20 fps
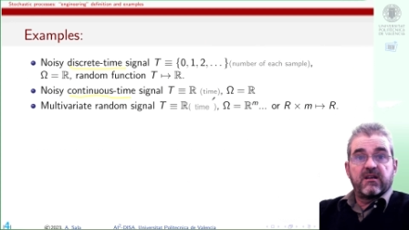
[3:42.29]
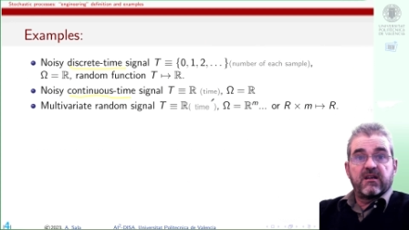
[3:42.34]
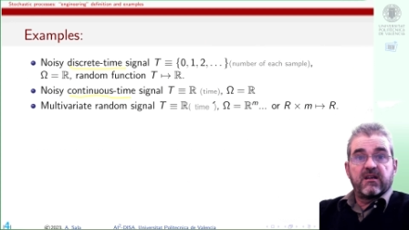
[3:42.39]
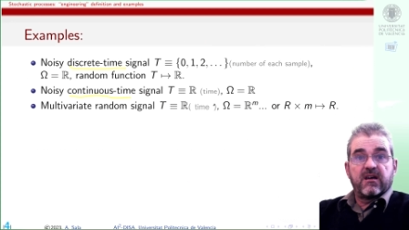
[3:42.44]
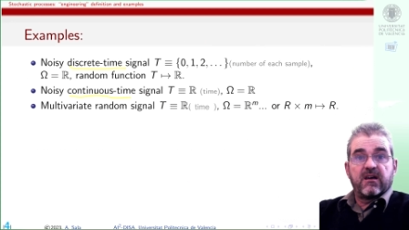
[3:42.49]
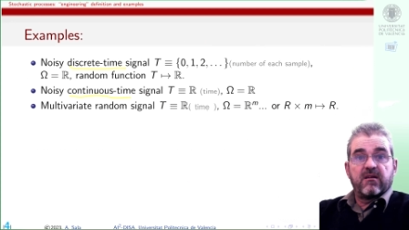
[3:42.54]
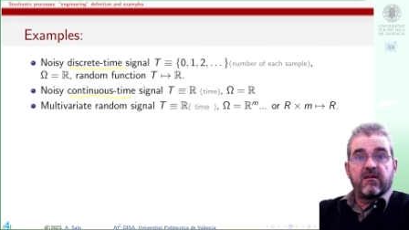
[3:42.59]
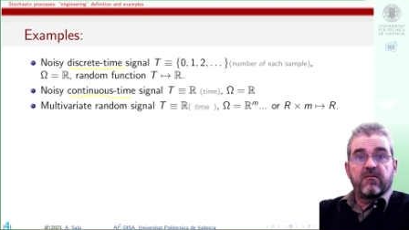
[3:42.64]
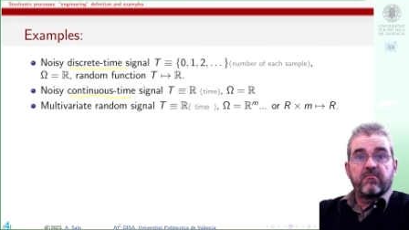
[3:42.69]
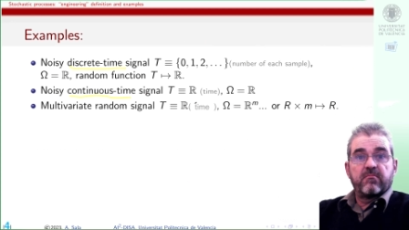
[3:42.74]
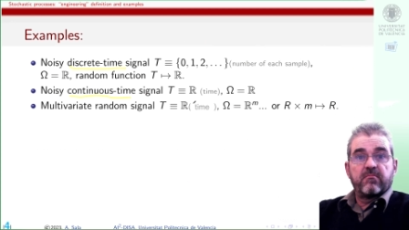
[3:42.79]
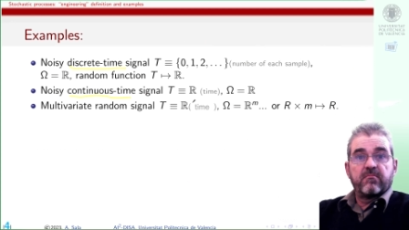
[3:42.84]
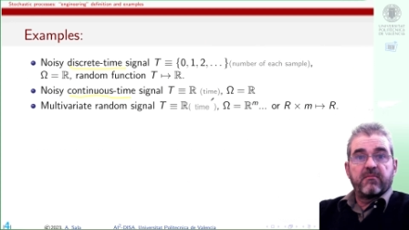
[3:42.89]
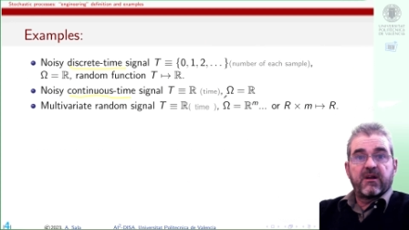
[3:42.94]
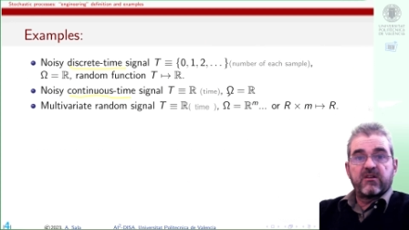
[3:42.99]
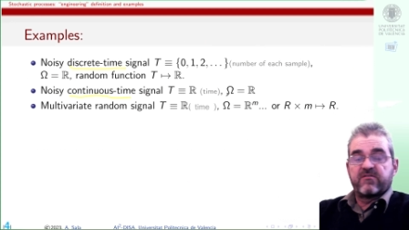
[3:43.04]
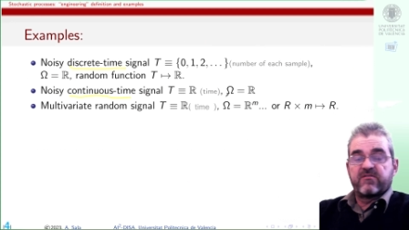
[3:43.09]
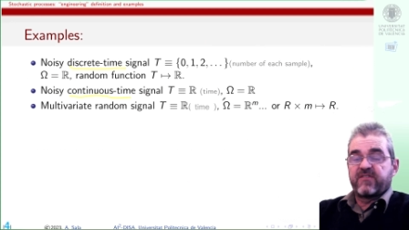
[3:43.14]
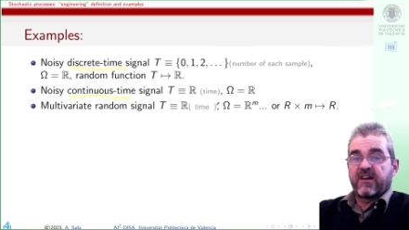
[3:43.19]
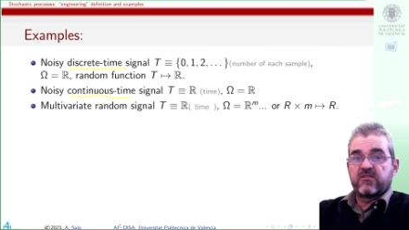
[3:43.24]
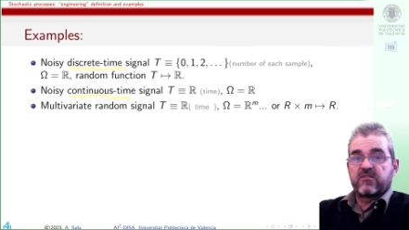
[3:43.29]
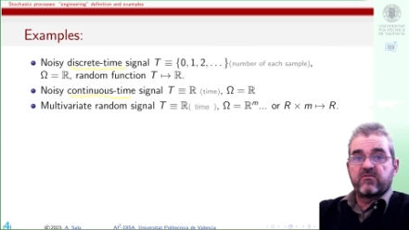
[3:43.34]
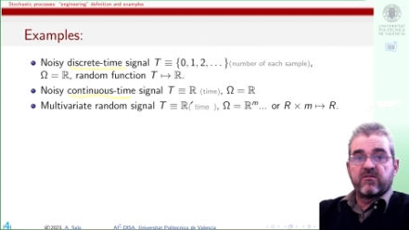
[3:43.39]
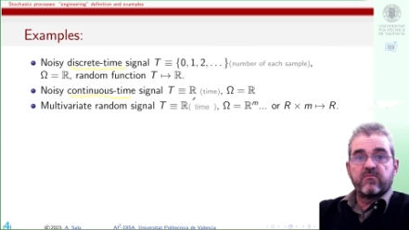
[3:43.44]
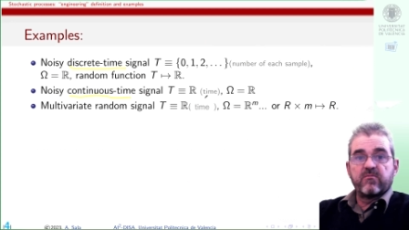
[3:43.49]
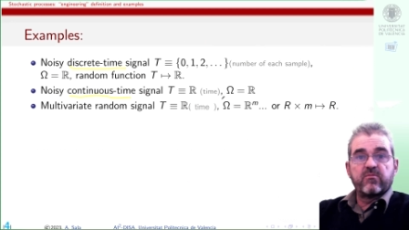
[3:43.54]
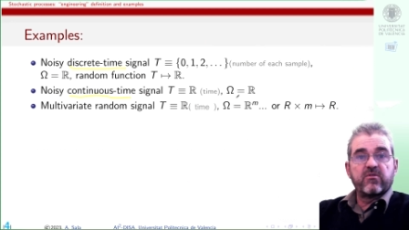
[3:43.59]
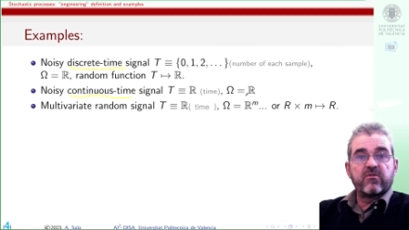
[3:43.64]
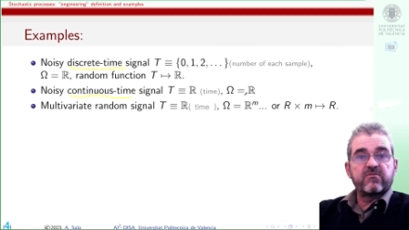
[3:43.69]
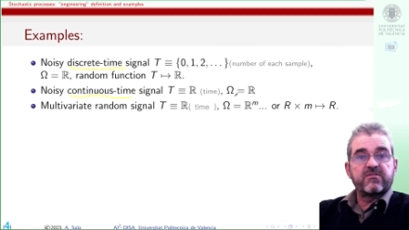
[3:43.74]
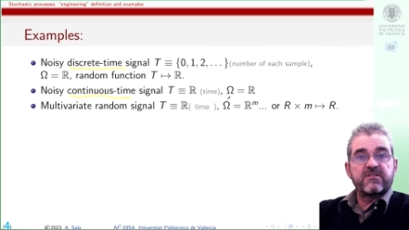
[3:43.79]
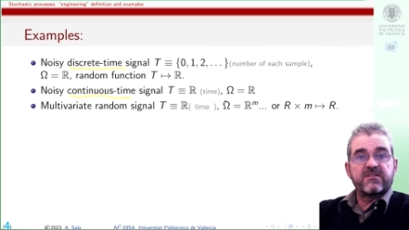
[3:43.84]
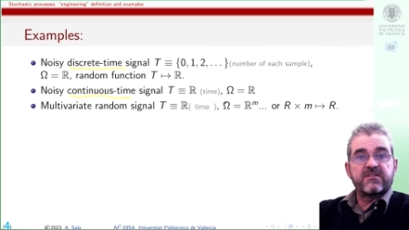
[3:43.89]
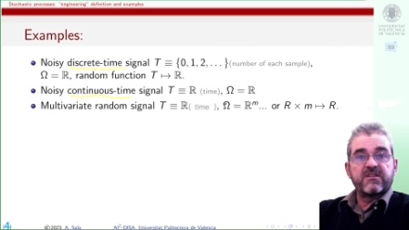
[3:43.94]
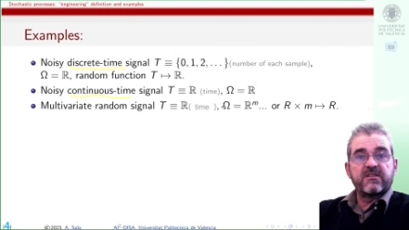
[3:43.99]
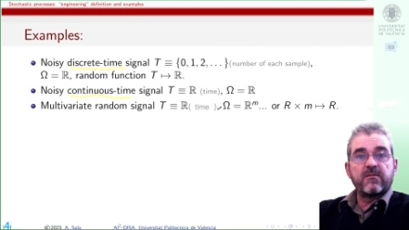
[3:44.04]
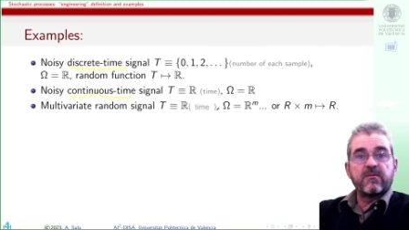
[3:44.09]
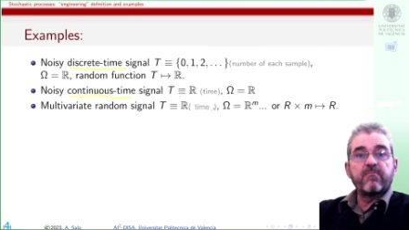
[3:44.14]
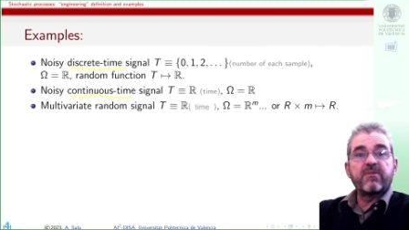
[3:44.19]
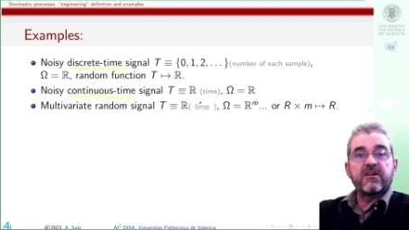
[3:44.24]
in a manufacturing process, the
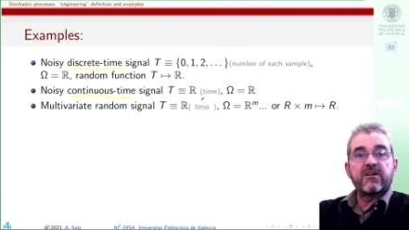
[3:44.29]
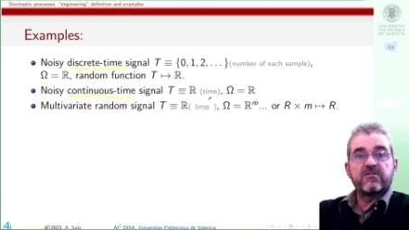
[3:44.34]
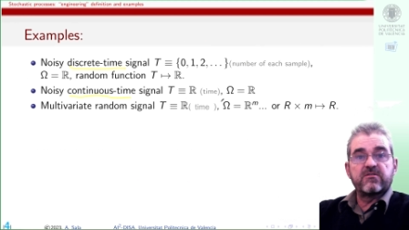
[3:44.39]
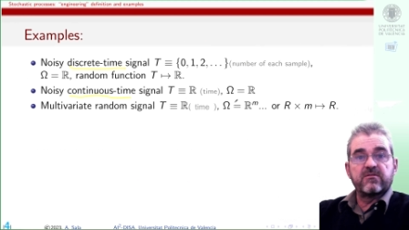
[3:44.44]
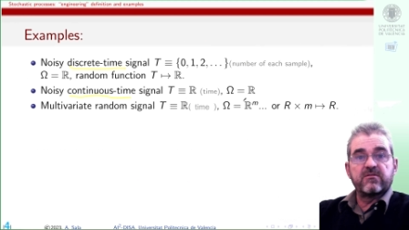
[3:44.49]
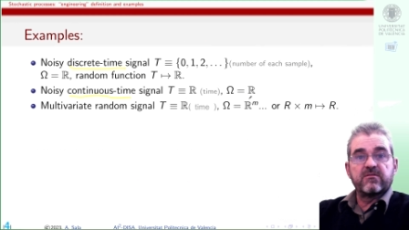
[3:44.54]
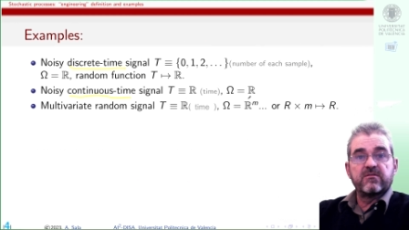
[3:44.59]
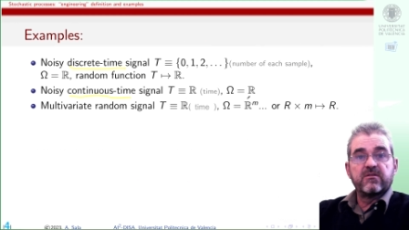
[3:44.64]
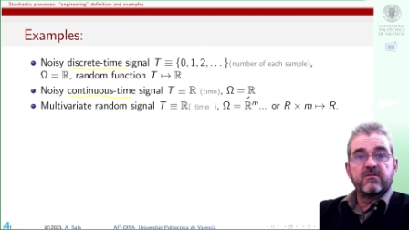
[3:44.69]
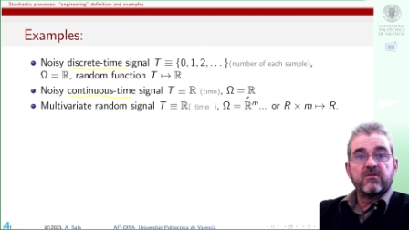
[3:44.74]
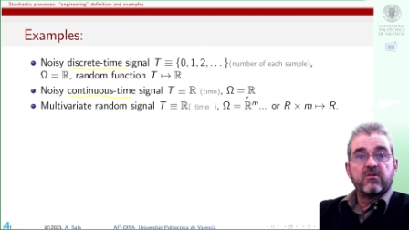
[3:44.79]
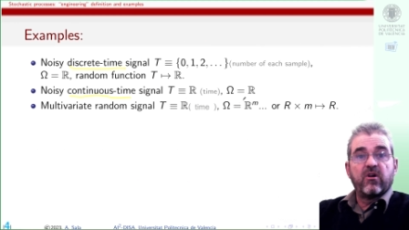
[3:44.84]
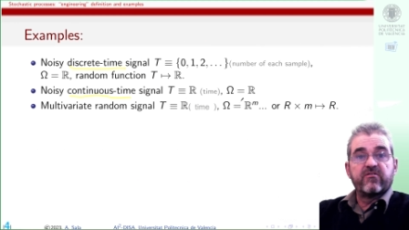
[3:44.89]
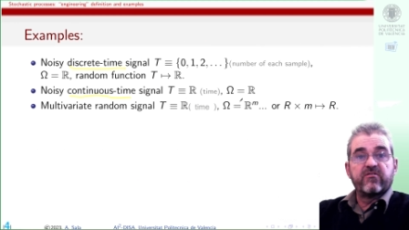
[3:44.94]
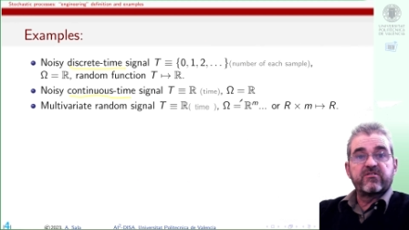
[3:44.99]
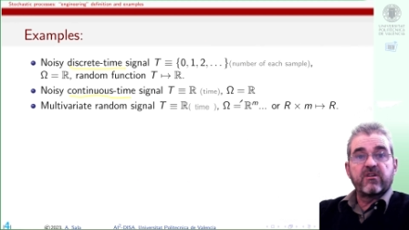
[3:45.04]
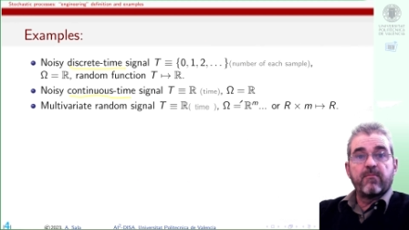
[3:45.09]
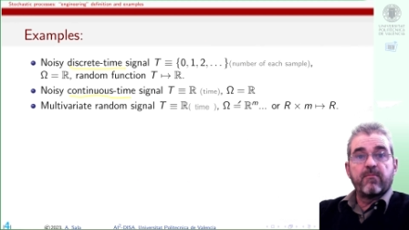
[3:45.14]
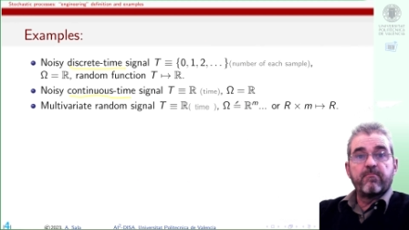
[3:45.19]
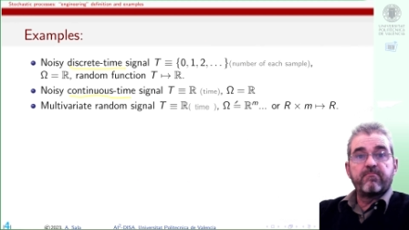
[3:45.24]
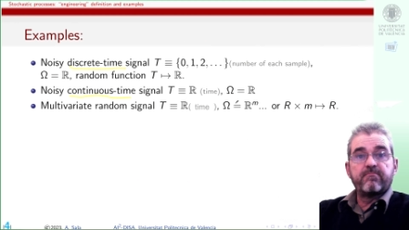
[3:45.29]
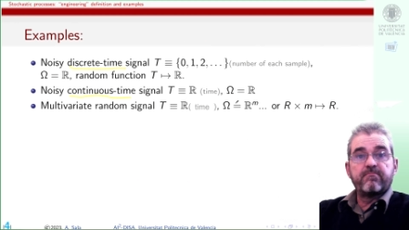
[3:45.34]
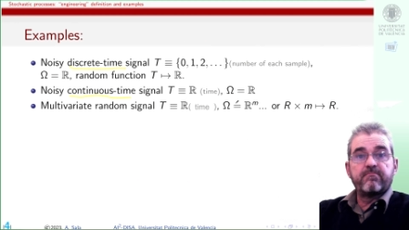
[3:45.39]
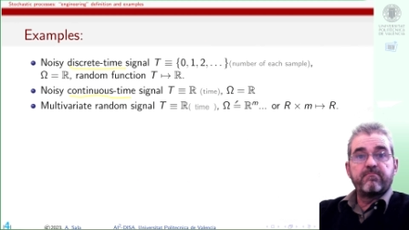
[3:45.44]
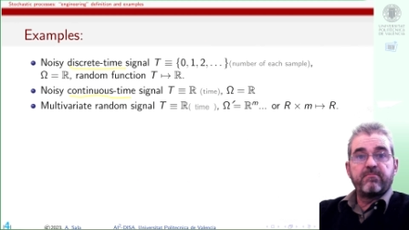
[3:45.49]
temperature of some